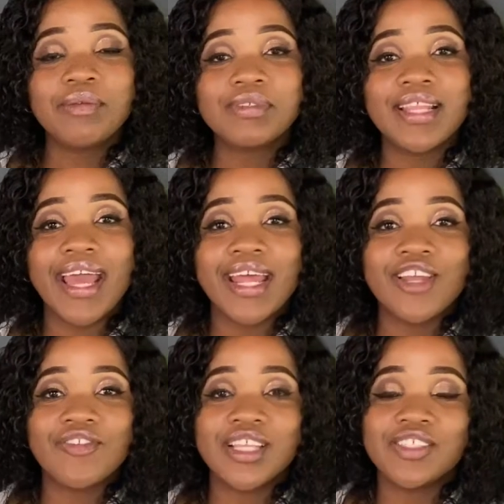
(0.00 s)
to the end
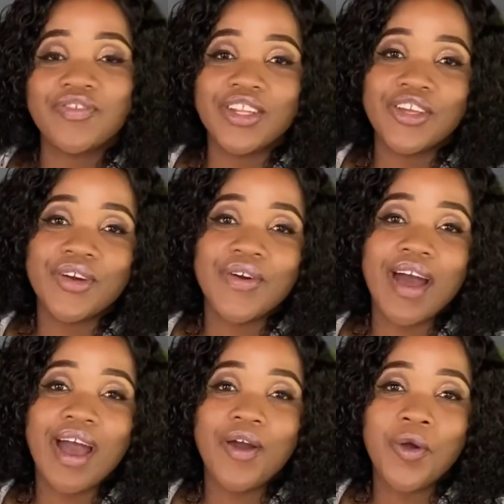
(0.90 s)
of this video.
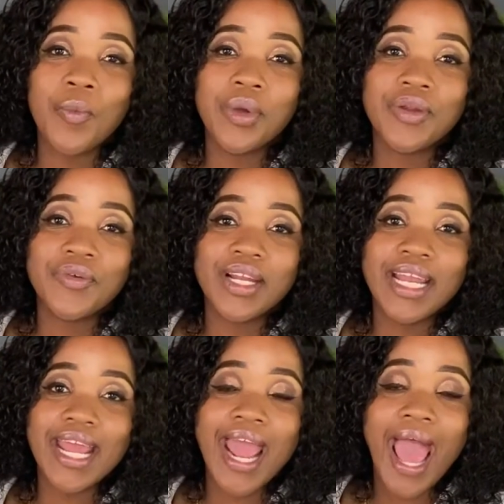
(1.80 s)
I hope it
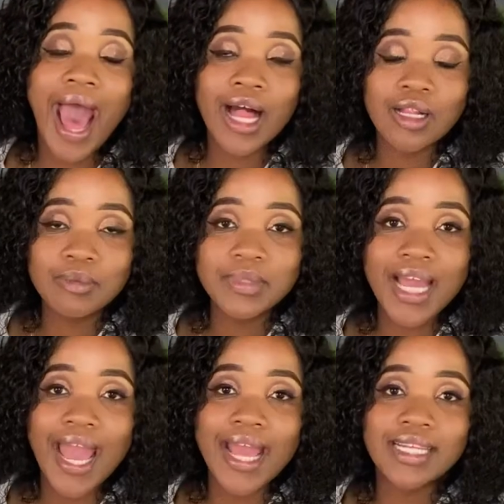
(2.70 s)
really helped,
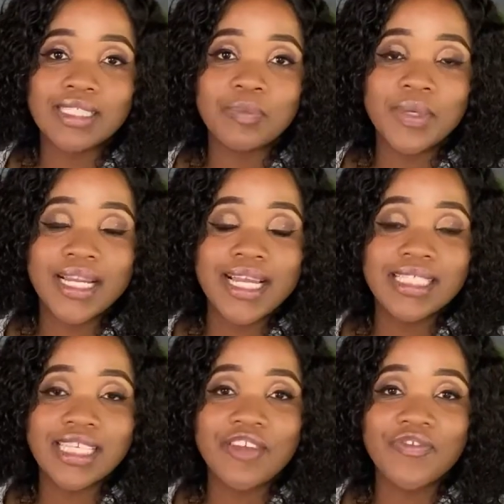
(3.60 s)
and
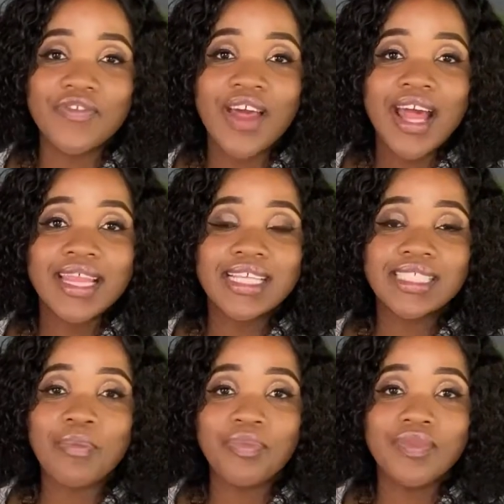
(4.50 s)
please, if there's
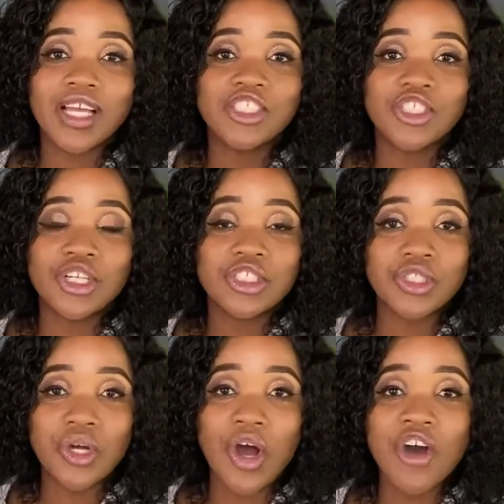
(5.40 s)
something that you're not
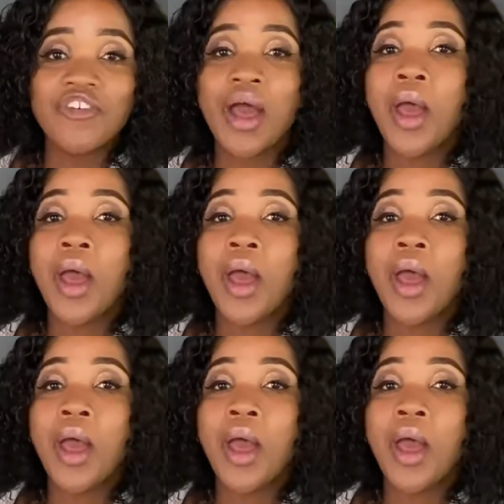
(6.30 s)
sure of,